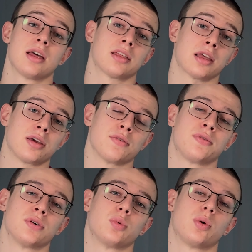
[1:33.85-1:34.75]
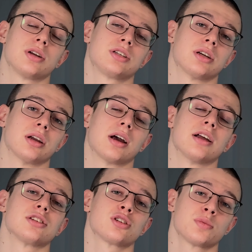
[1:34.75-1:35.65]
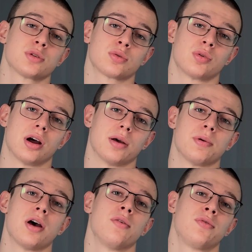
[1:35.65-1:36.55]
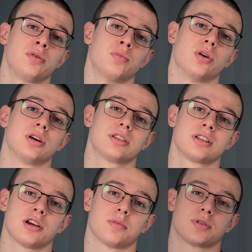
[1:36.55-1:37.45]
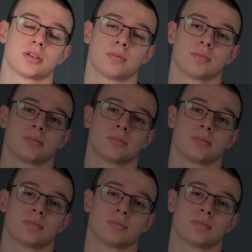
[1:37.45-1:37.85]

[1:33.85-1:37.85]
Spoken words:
Thank you for watching and subscribe for more tips.